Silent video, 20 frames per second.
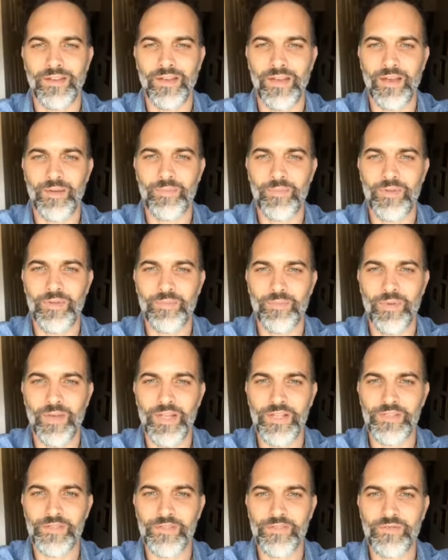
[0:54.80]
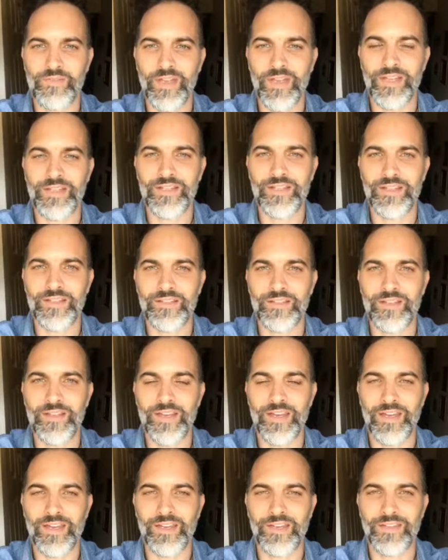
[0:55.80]
I'm in Pennsylvania
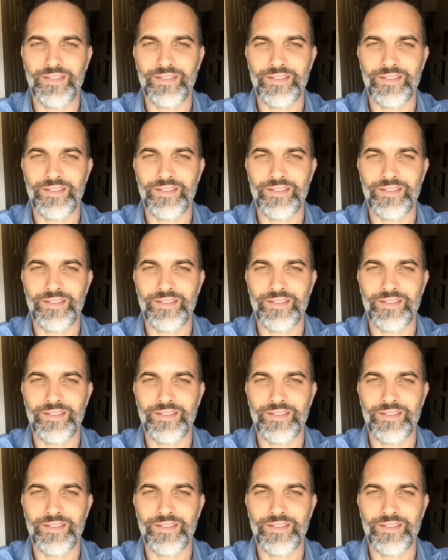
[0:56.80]
today.